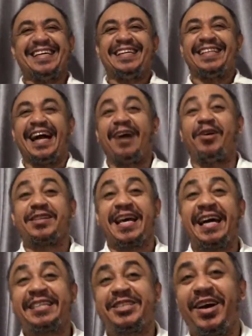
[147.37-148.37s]
That was
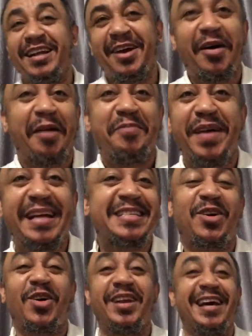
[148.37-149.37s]
actually our
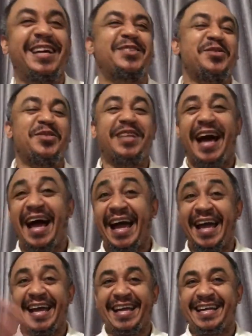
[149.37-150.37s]
best caller
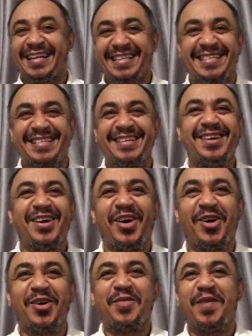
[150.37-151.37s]
tonight.
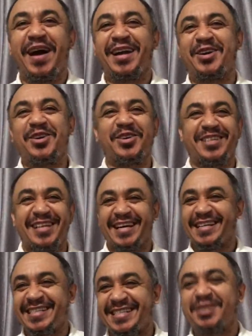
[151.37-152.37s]
Oh my
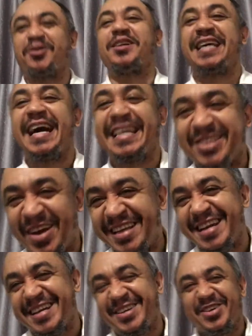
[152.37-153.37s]
goodness. It was
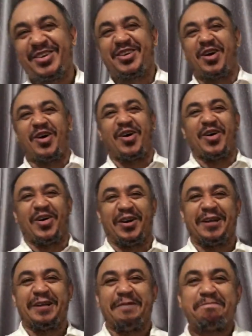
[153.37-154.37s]
actually a good call.